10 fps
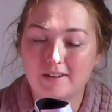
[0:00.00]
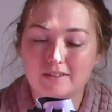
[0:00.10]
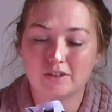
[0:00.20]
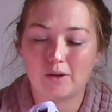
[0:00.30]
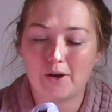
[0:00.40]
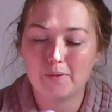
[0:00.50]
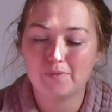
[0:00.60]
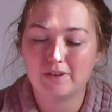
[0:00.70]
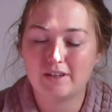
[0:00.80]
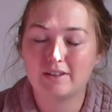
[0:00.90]
So
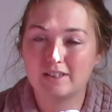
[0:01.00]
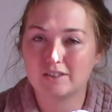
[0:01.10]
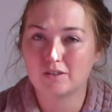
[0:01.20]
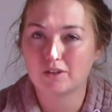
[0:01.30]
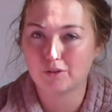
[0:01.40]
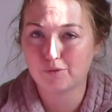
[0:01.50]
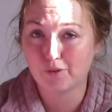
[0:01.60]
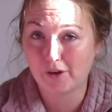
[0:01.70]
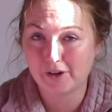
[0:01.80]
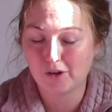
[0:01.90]
hopefully these don't go
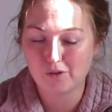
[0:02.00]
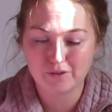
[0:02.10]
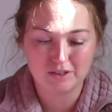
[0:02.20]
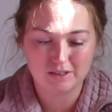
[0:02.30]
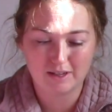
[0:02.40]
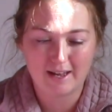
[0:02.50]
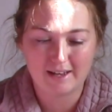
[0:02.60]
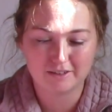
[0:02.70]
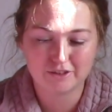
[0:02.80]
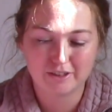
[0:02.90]
flying off into the
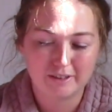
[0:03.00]
hedge.